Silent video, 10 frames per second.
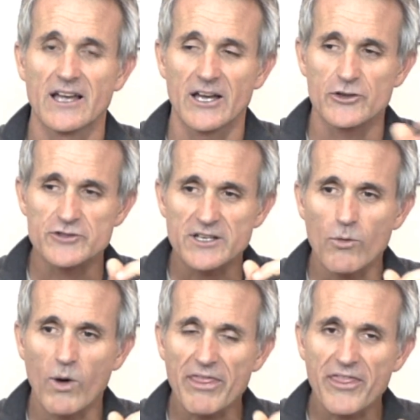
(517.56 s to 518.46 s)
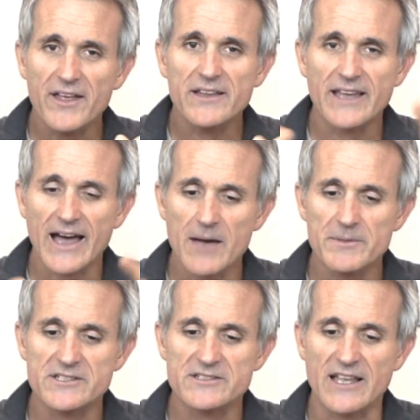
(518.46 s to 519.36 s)
You see, one thing that
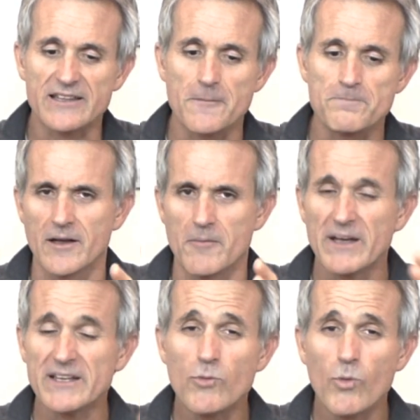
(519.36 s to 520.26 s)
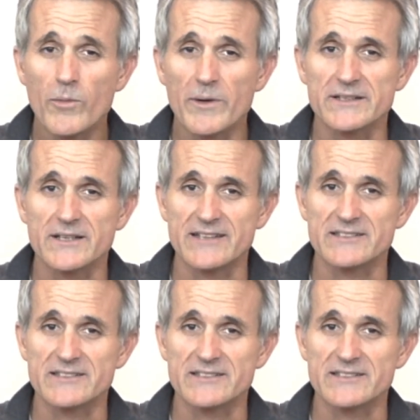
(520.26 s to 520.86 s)
happens is that men and women,